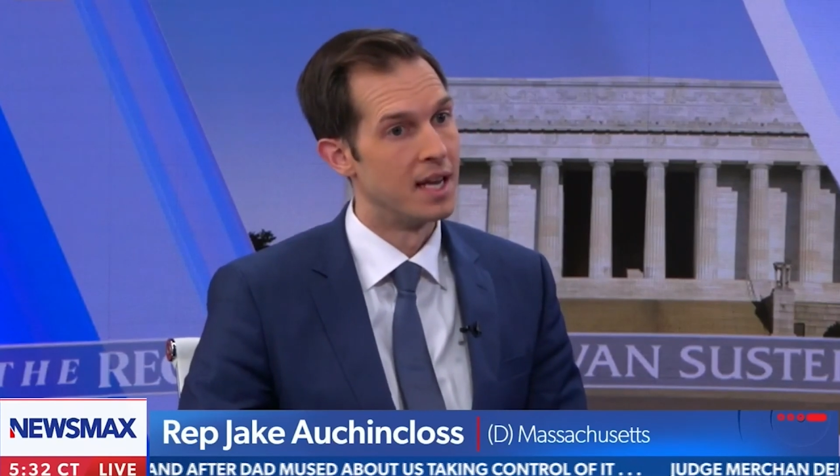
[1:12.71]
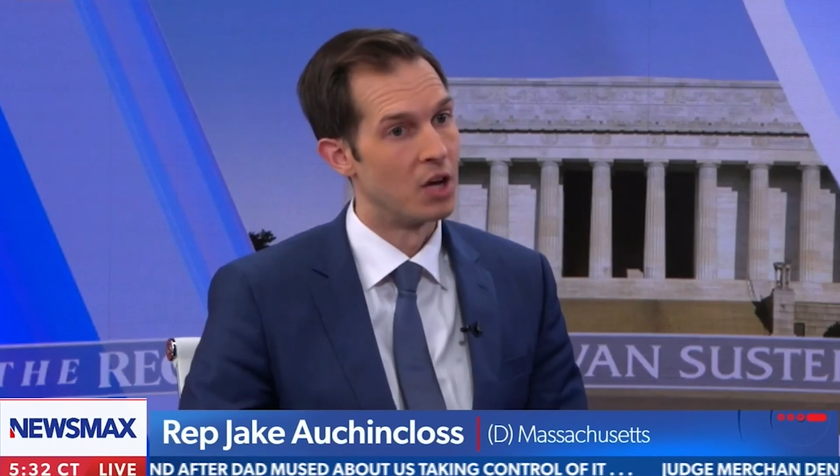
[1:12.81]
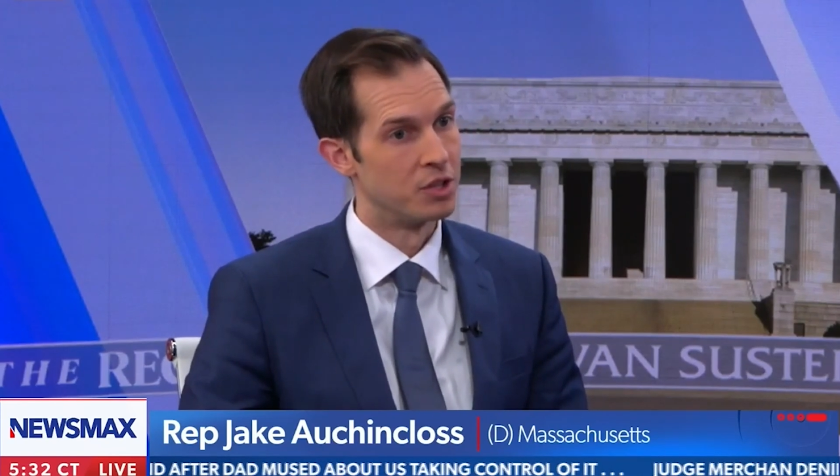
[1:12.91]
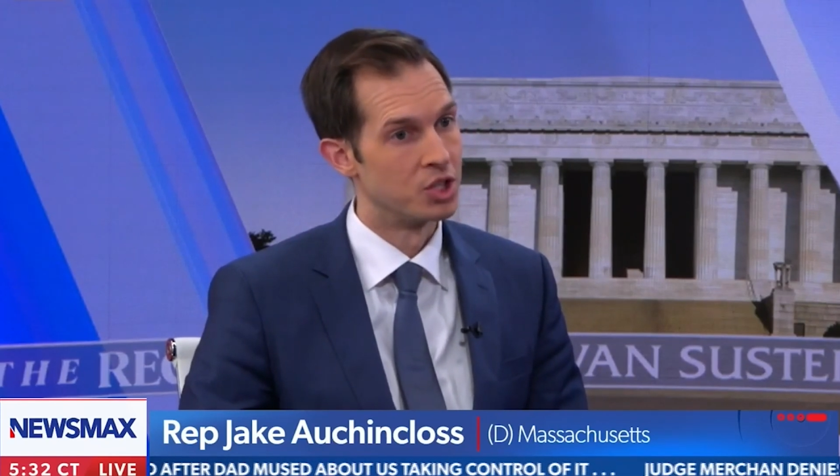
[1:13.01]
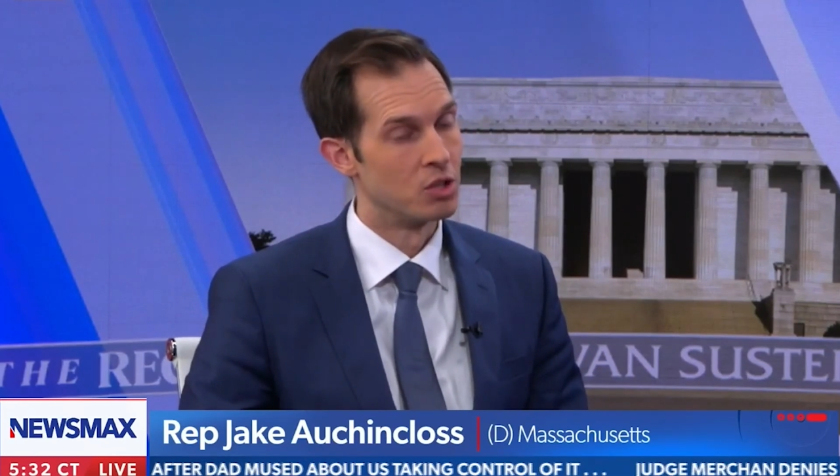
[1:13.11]

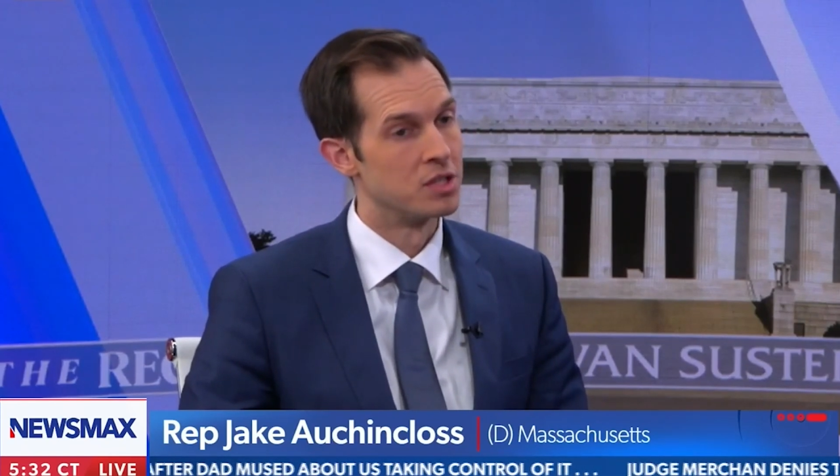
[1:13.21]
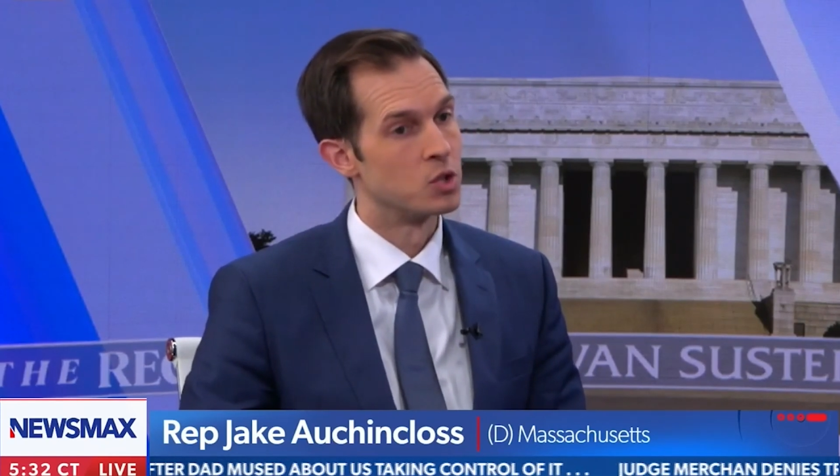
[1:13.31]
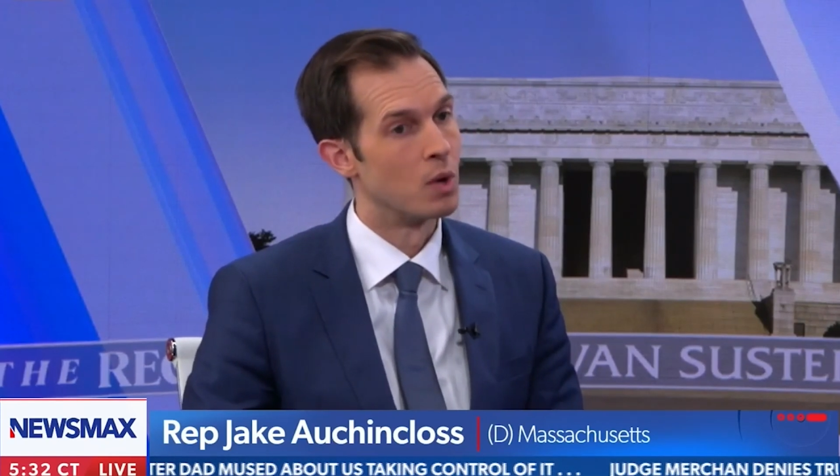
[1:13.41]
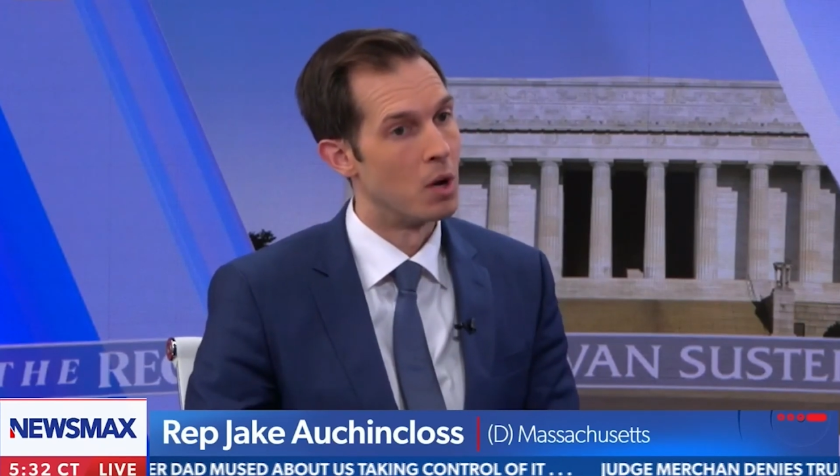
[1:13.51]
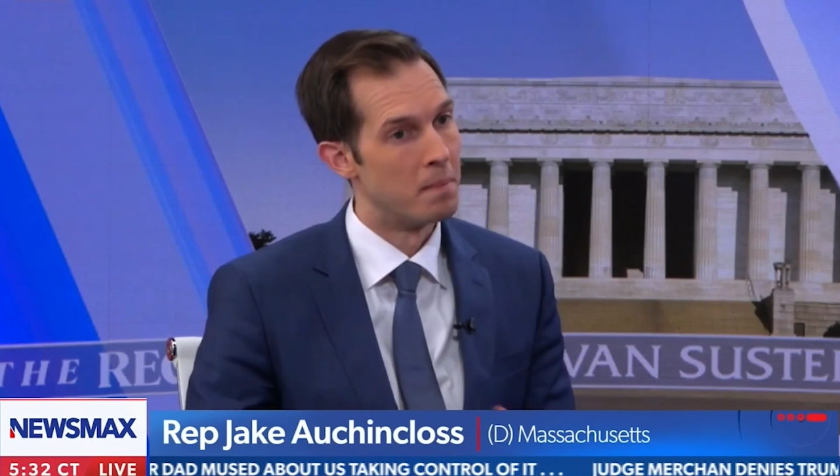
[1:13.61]
health insurance
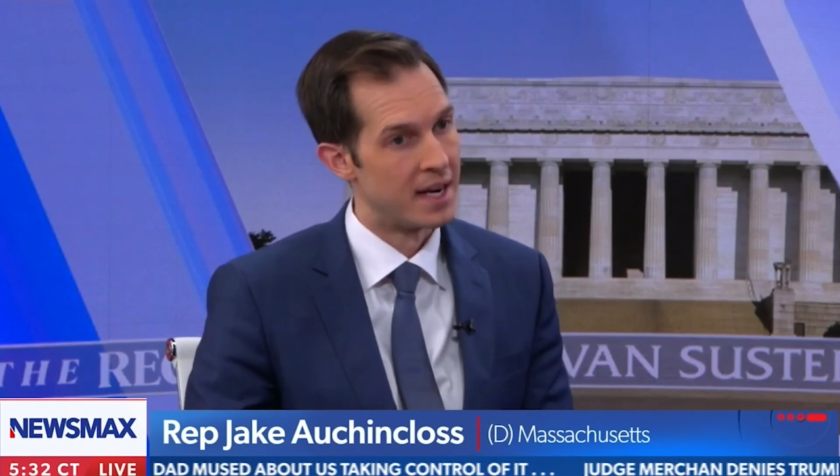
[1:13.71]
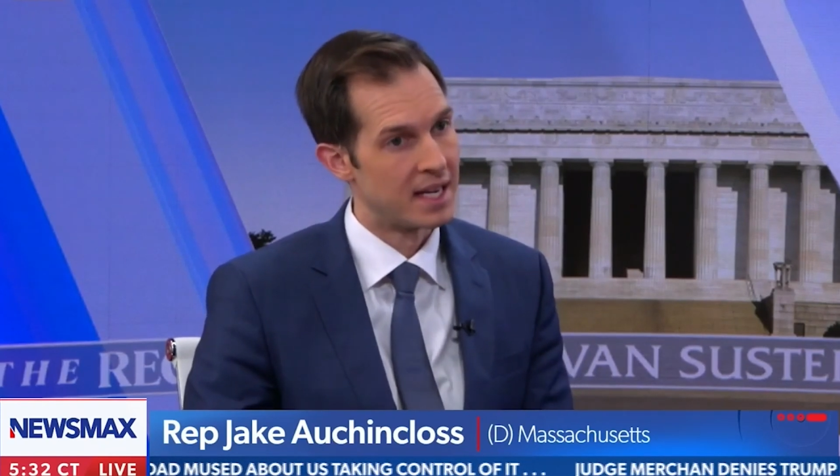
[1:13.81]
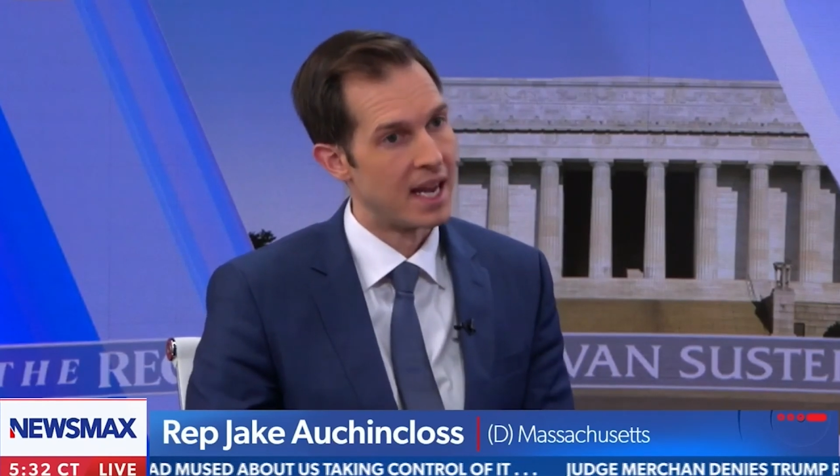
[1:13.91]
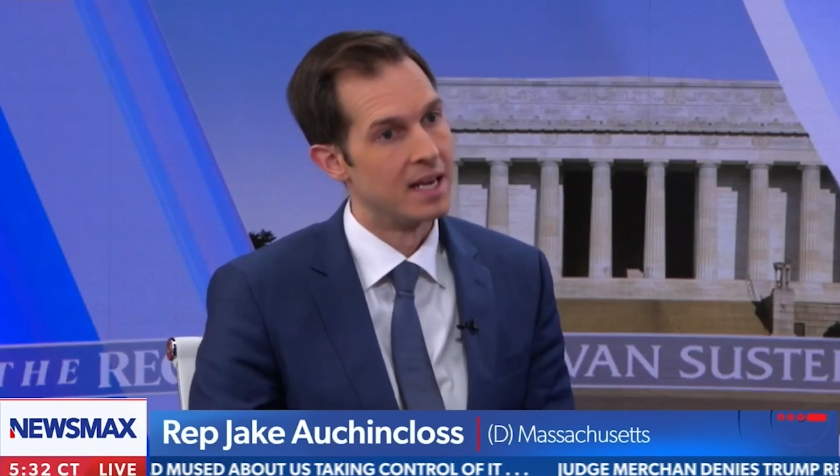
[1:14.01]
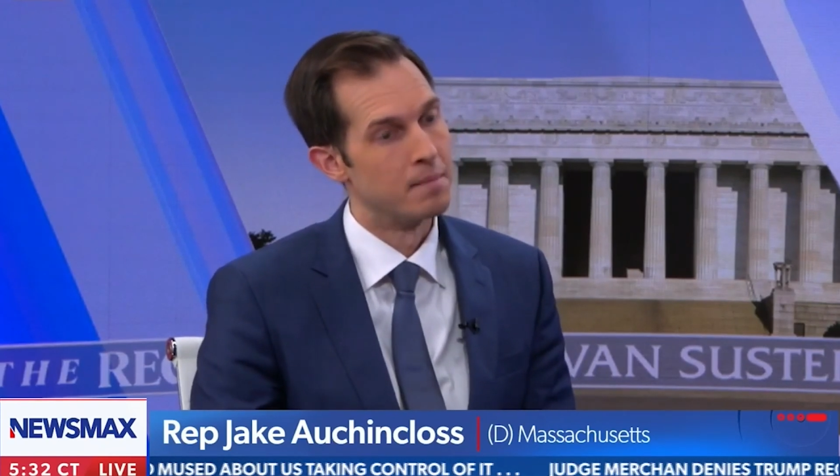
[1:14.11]
as well,
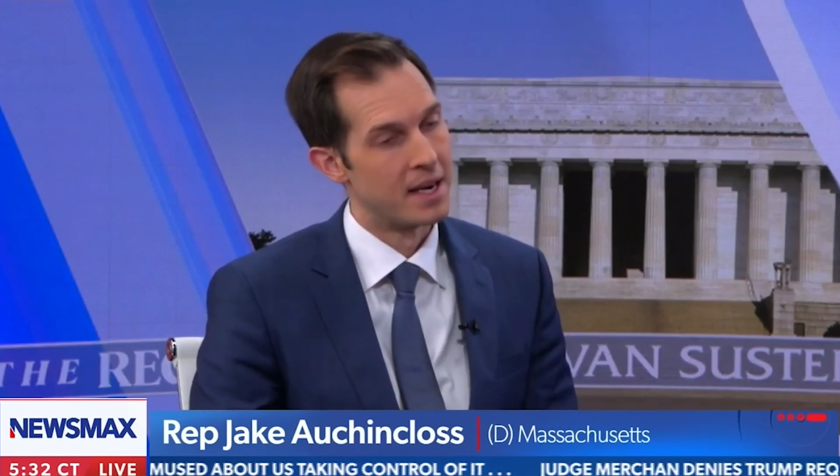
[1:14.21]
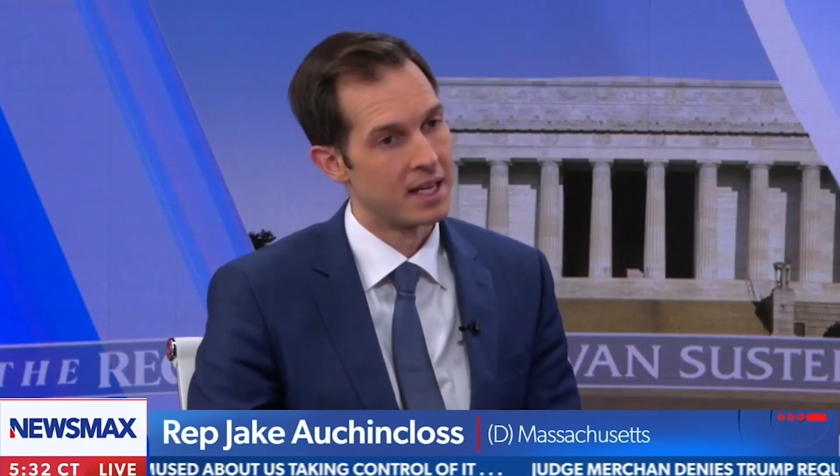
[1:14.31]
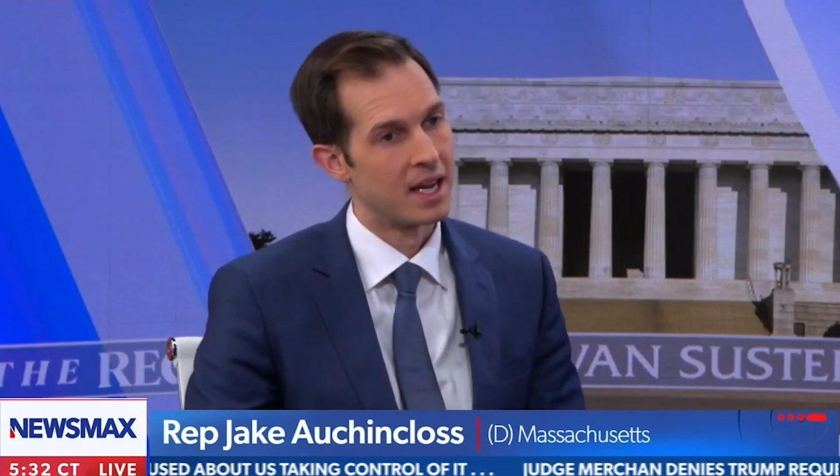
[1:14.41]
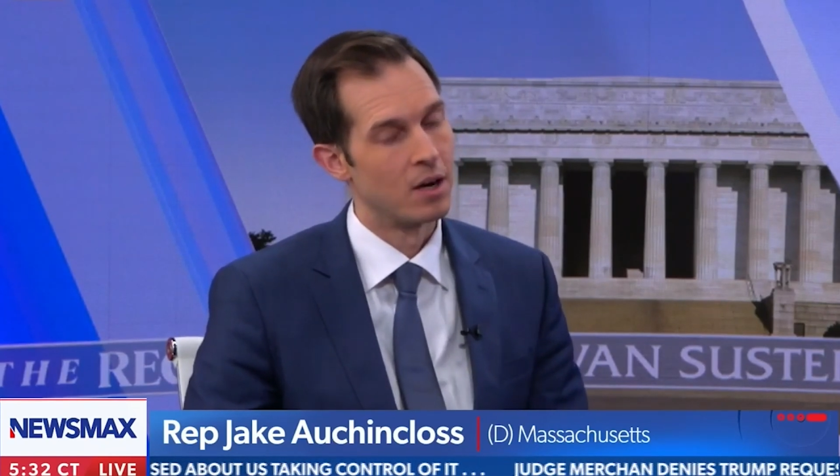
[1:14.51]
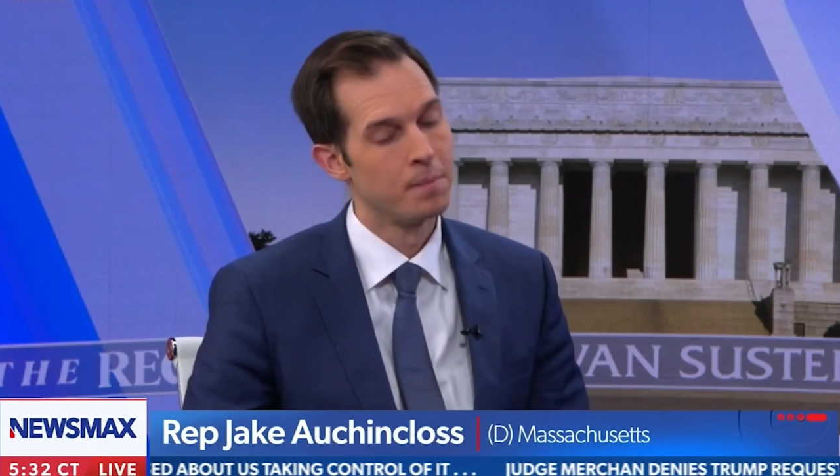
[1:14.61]
Medicaid and
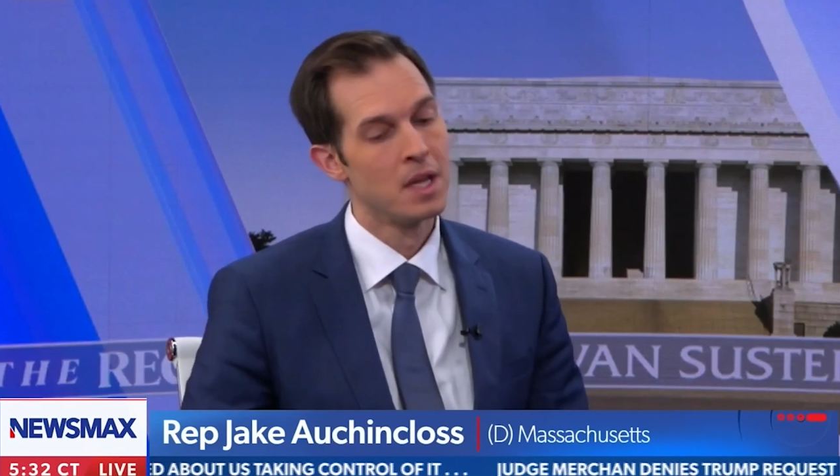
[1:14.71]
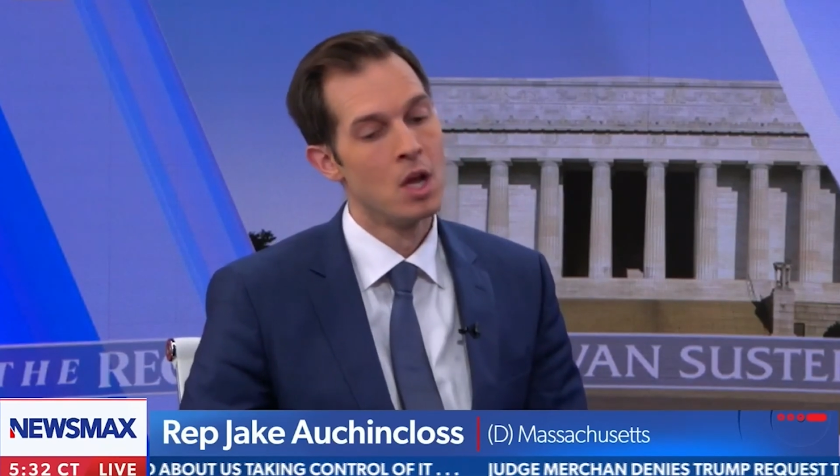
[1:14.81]
Medicare.